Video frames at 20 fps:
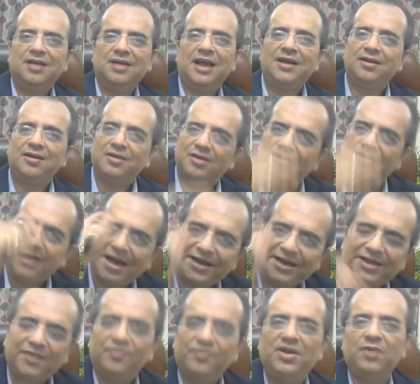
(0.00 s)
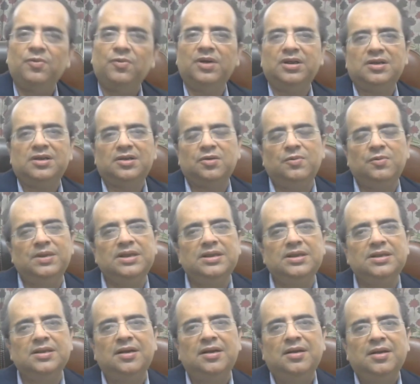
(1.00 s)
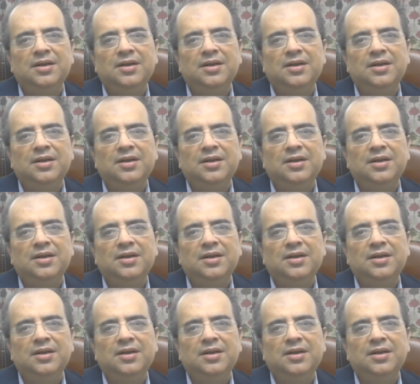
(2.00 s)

and collectively work towards